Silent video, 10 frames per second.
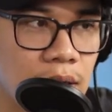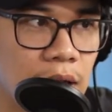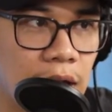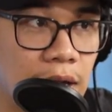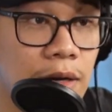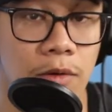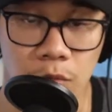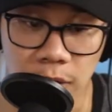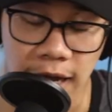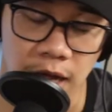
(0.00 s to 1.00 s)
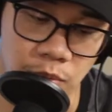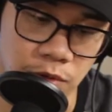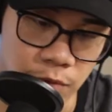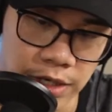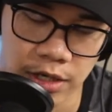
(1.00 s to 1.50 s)
And what
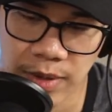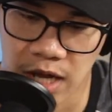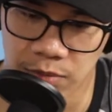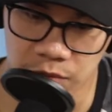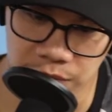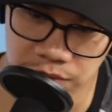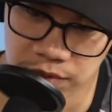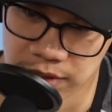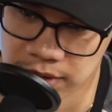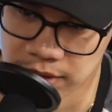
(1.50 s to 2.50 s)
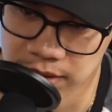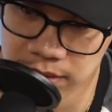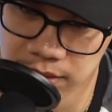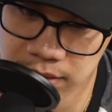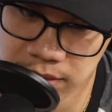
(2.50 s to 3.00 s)
ended up happening was there was
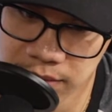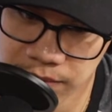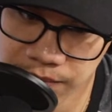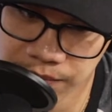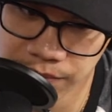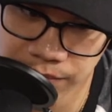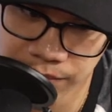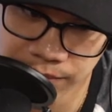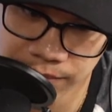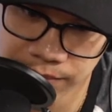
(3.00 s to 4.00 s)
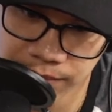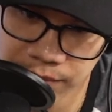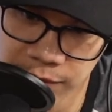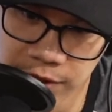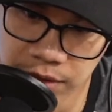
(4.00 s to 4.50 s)
this,
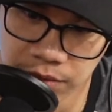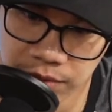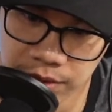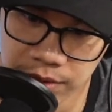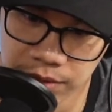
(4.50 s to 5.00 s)
you know, there's